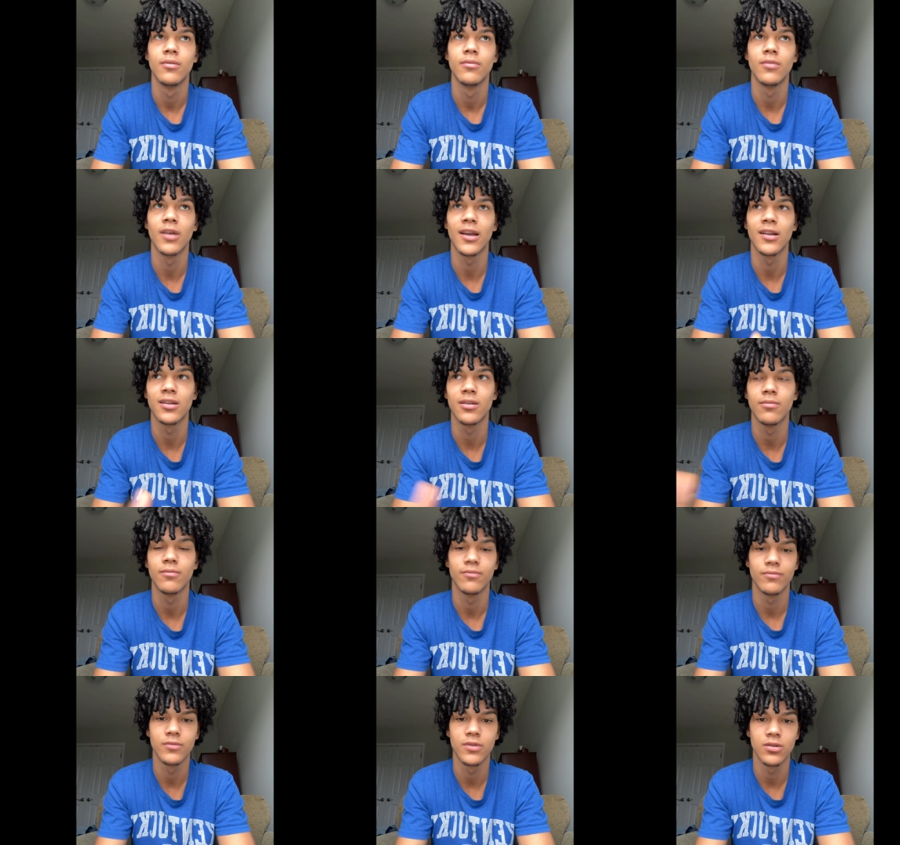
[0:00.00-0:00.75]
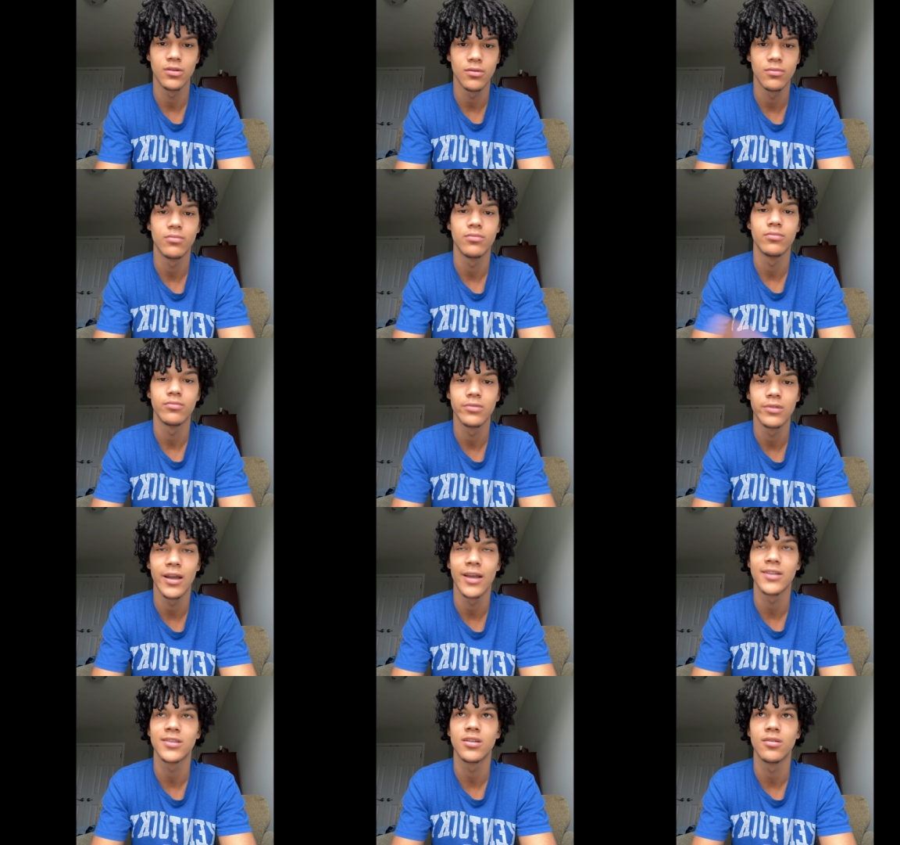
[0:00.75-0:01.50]
Like
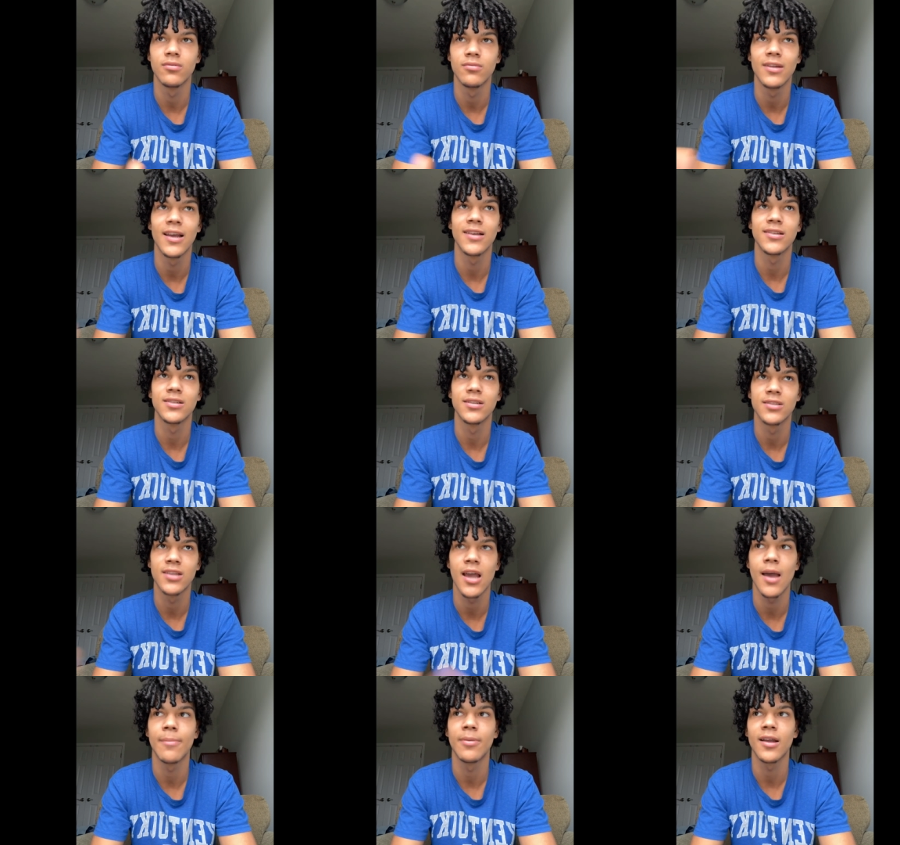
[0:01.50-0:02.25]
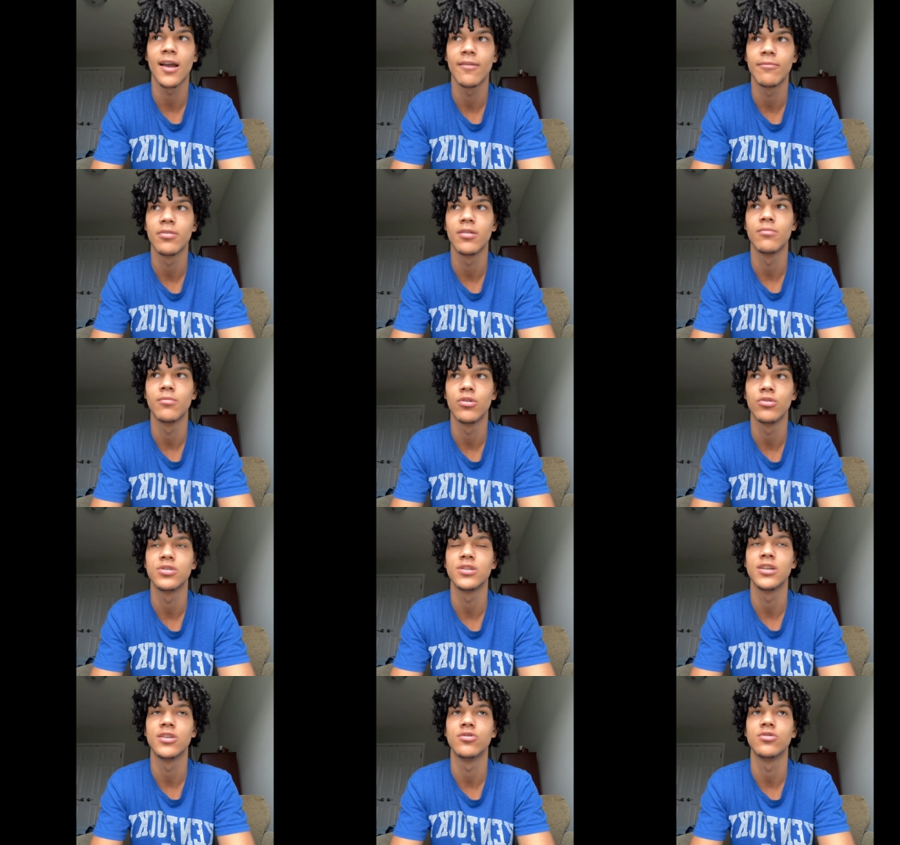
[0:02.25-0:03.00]
that's the topic I've been
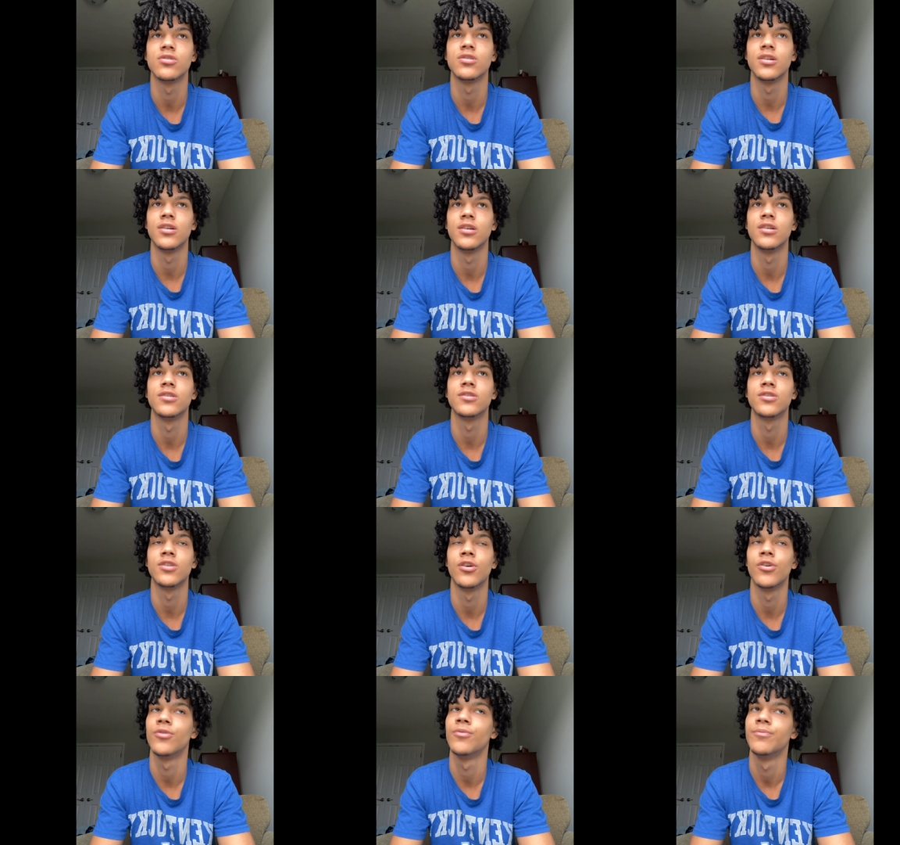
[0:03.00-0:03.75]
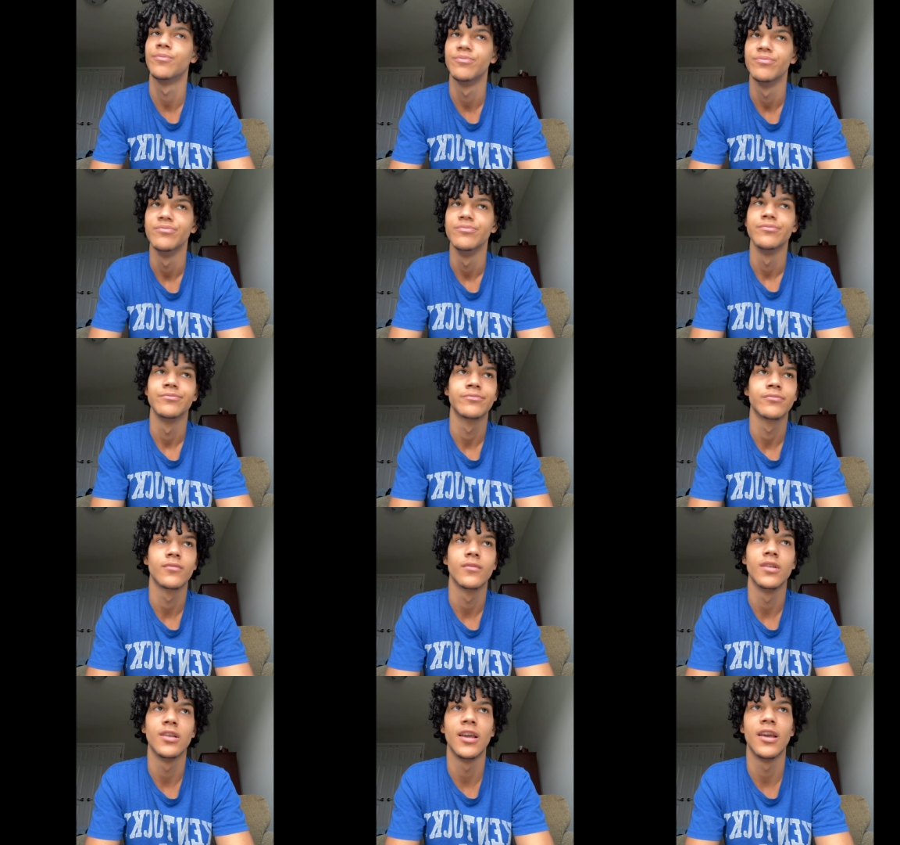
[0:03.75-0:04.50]
most interested in. So
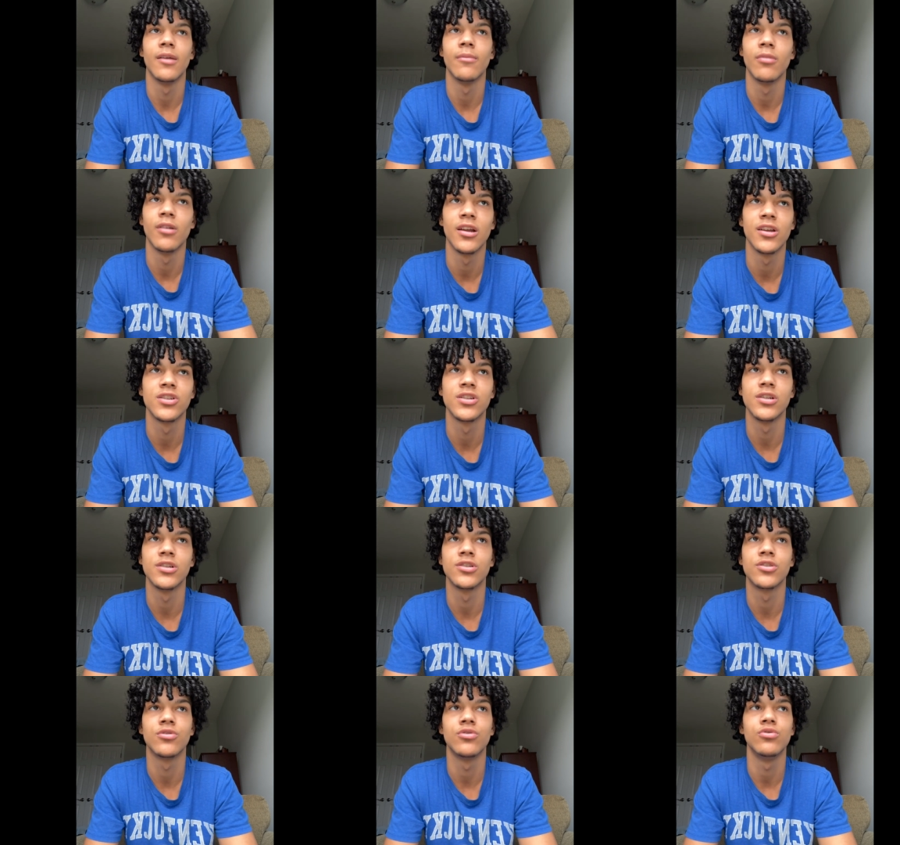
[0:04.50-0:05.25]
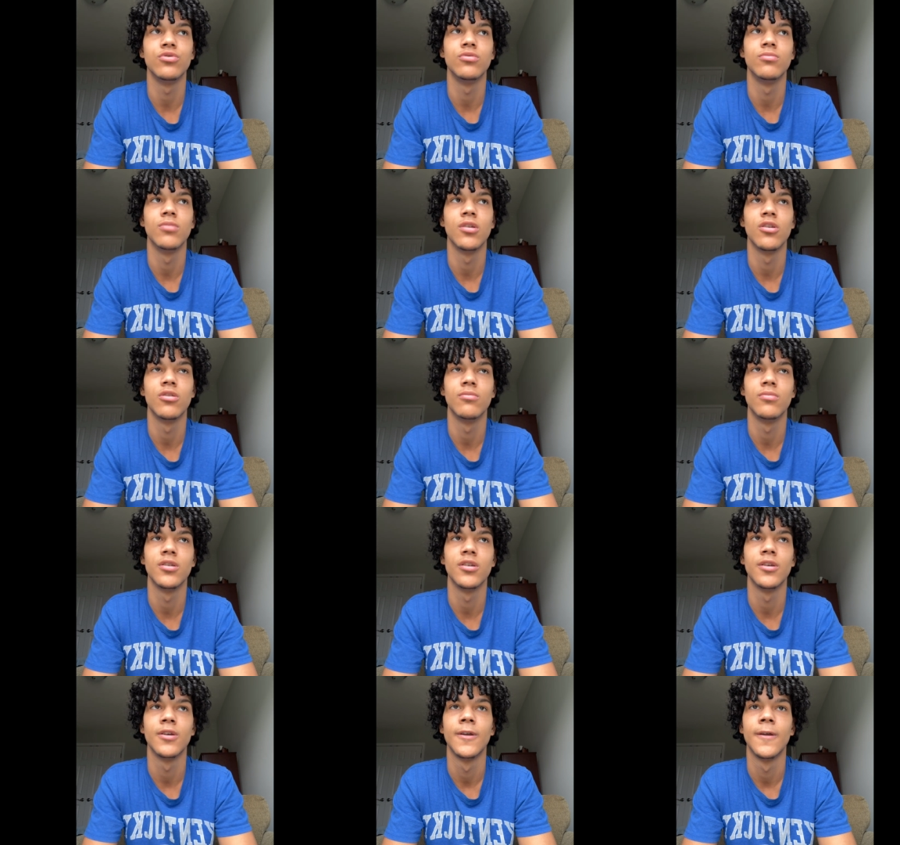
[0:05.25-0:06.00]
Yeah, bro, that shit is cool, bro. But